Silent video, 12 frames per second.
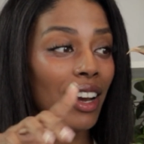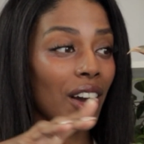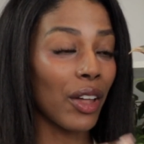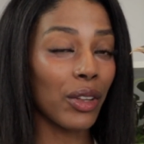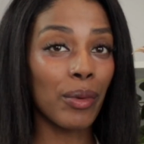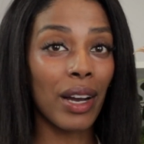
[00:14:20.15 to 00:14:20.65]

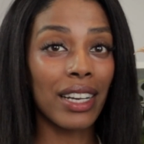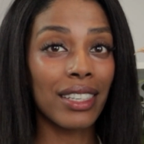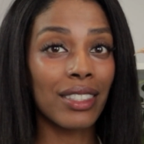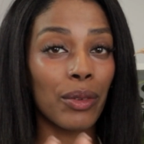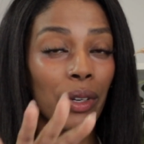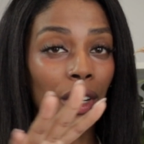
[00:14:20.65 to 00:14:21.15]

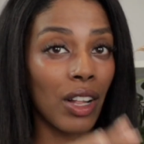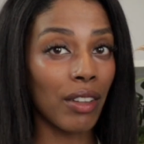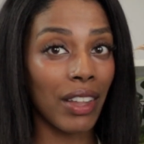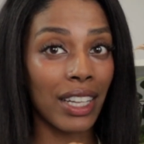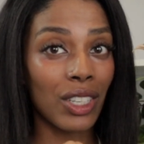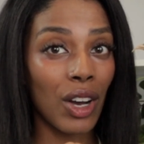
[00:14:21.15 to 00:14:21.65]
Otherwise, when all
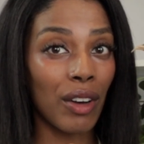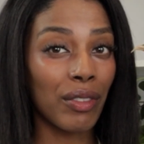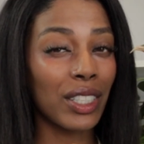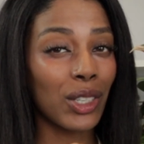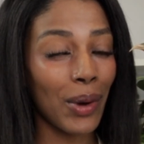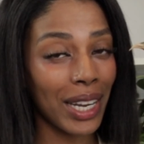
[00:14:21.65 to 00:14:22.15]
of that's off,
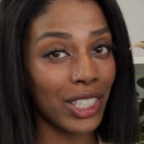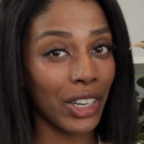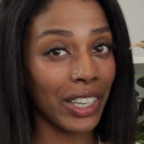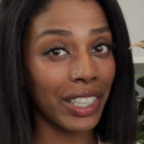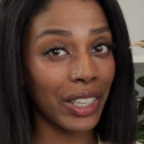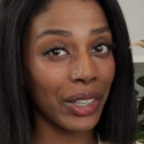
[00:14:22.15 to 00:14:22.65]
it's quite
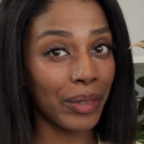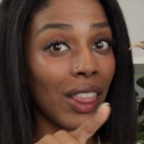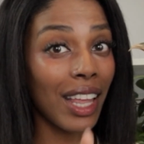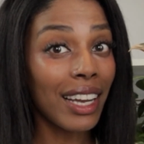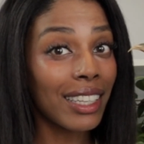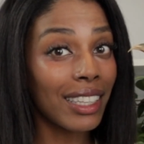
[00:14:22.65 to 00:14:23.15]
dark in here.
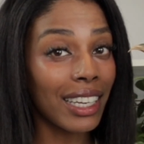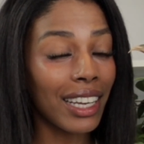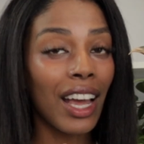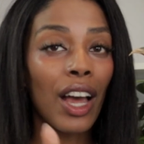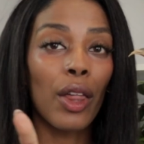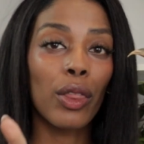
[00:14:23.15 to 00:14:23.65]

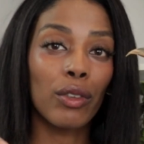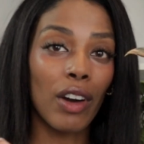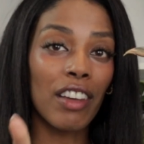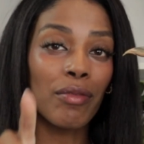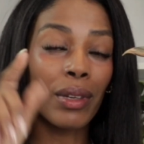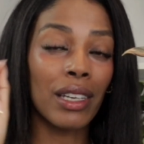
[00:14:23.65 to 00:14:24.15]
Luckily,
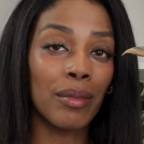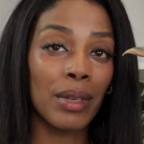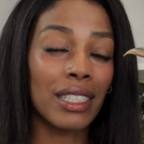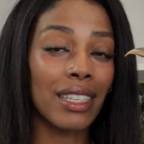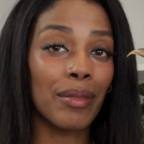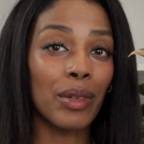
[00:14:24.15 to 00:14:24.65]
Thrive Beam
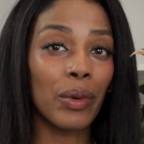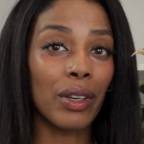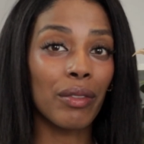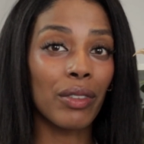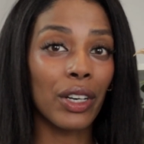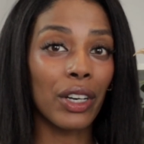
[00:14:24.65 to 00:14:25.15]
sent me one
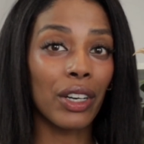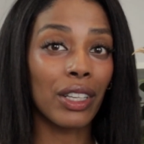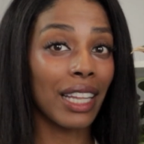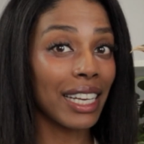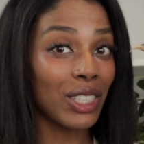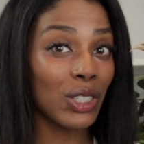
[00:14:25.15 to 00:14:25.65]
of their
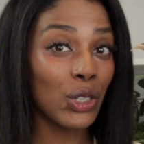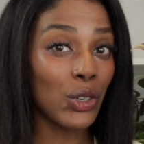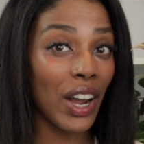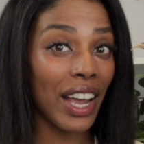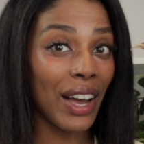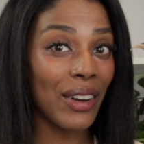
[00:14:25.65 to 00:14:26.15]
lights to
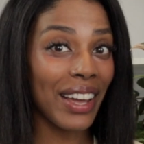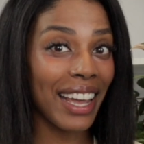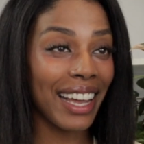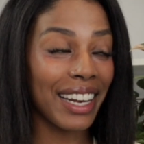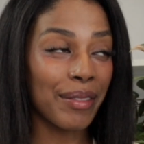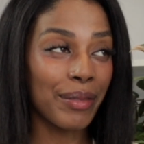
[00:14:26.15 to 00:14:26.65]
try out,
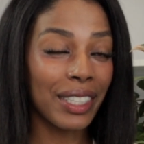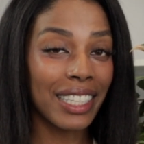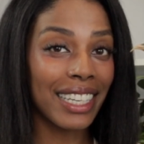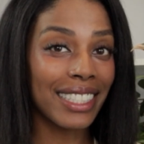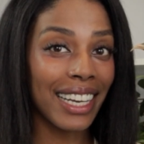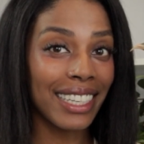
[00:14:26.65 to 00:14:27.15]
and I'm really
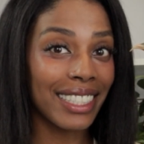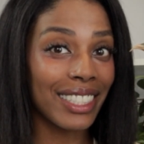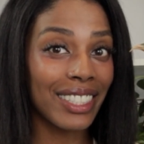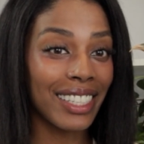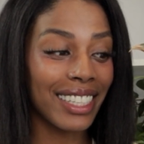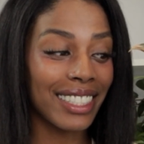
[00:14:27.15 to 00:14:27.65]
excited
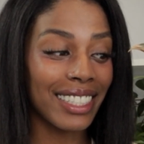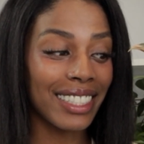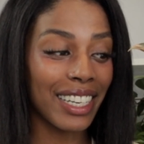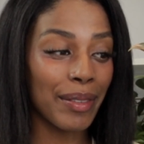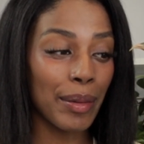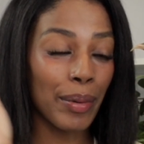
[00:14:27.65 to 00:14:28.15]
because it's
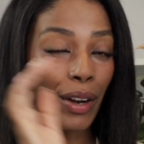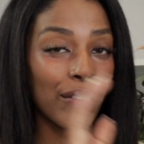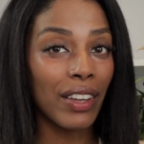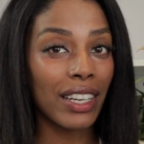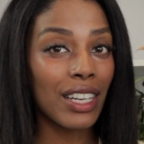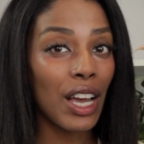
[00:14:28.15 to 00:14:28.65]
going to be
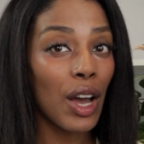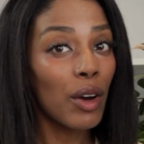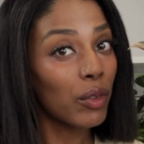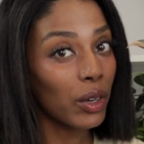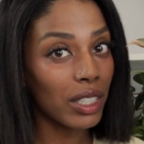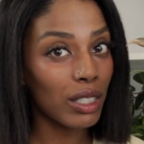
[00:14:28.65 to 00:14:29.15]
perfect
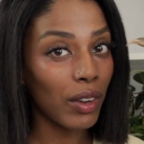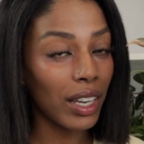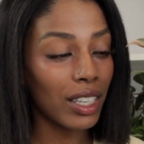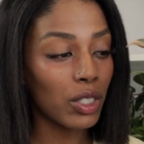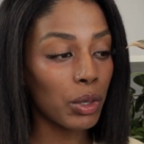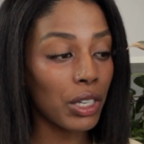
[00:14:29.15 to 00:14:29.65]
for this
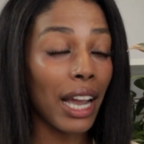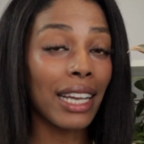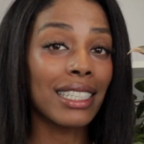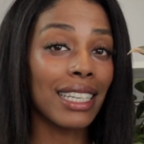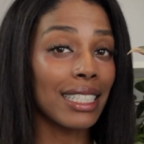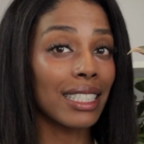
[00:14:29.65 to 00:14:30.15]
ficus, which I
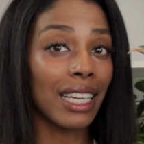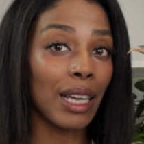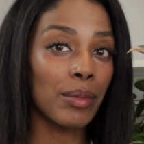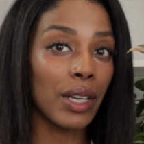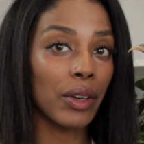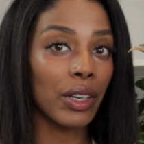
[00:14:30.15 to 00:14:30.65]
intend to
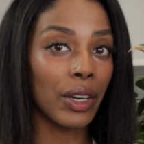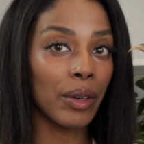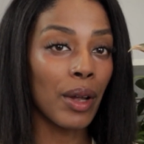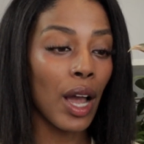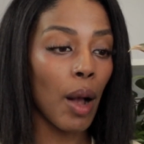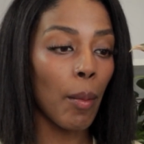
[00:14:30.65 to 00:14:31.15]
keep down here,
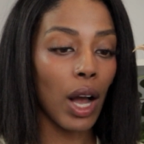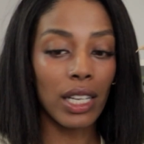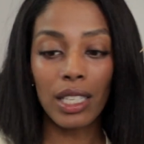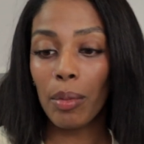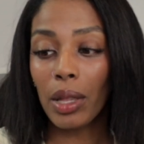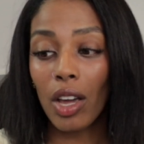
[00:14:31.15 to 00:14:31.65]

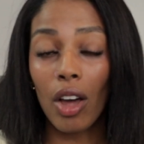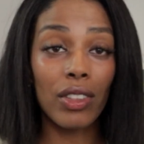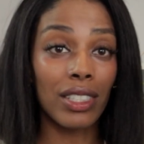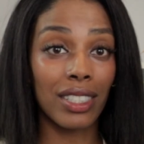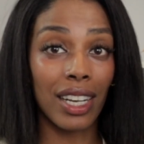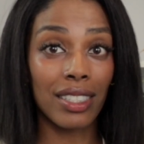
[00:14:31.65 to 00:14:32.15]
possibly on
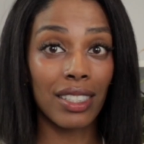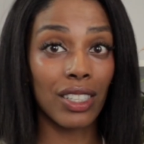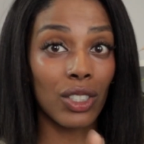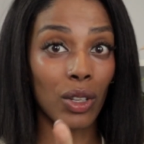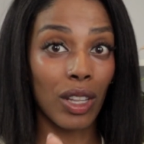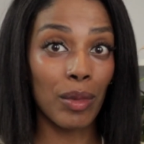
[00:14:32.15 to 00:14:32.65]
this desk.
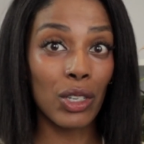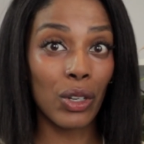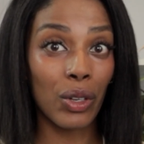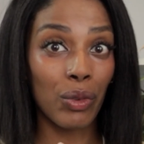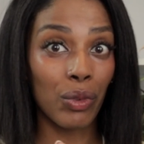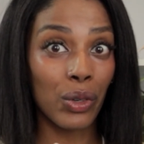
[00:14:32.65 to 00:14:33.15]
So let me show
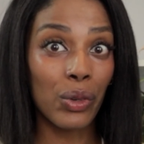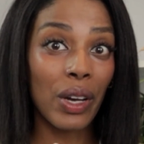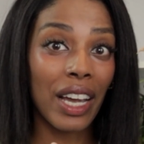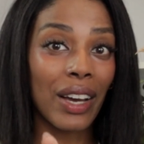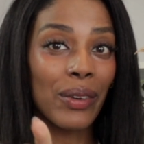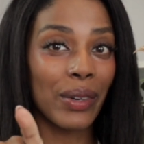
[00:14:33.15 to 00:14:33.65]
you real
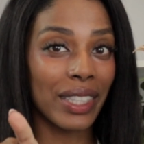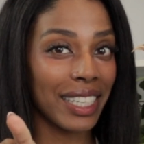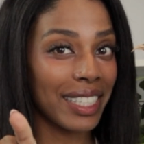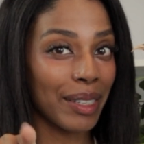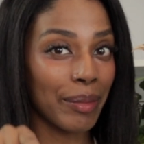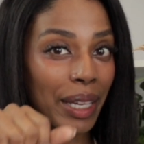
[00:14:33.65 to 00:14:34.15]
quick what they
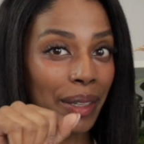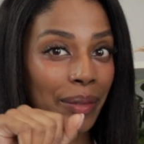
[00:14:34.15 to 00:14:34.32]
sent me.